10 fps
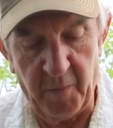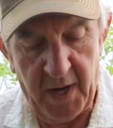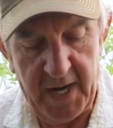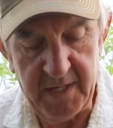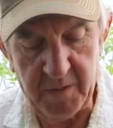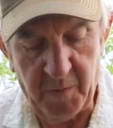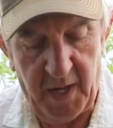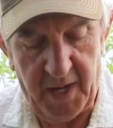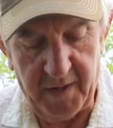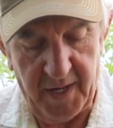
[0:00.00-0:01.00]
rainings that we
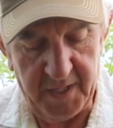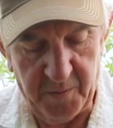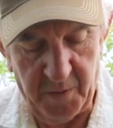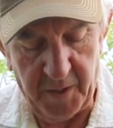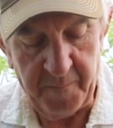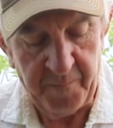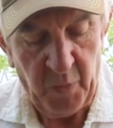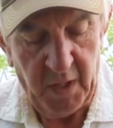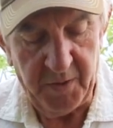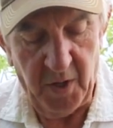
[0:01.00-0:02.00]
had last week.
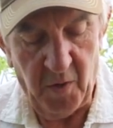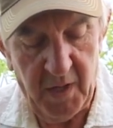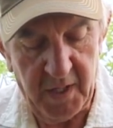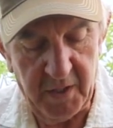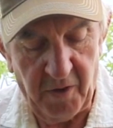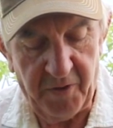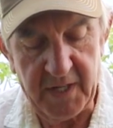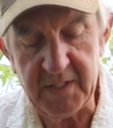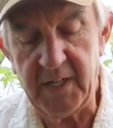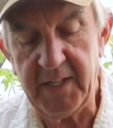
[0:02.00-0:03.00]
Don't let little
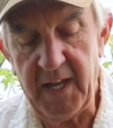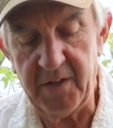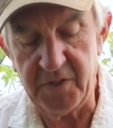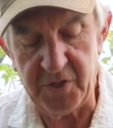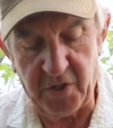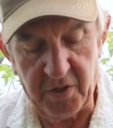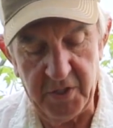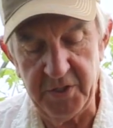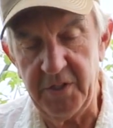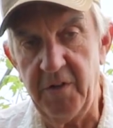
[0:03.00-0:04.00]
things like that
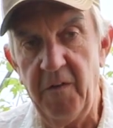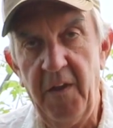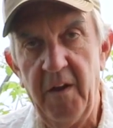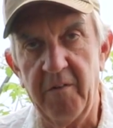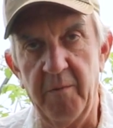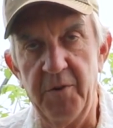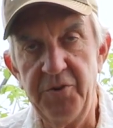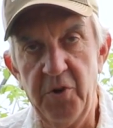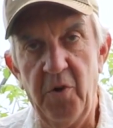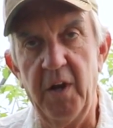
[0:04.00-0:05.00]
discourage you from
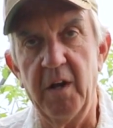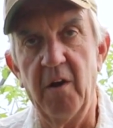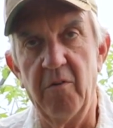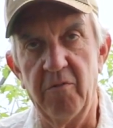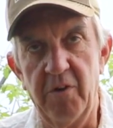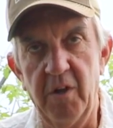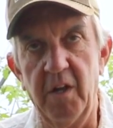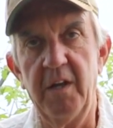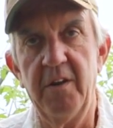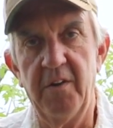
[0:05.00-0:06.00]
enjoying a
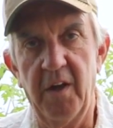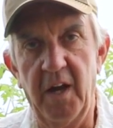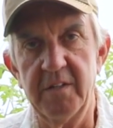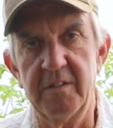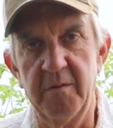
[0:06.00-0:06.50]
really nice